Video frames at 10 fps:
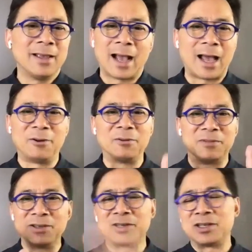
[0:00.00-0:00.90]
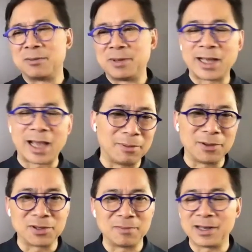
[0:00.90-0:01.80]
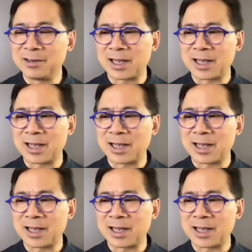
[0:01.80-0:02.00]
I don't listen to metabolism things.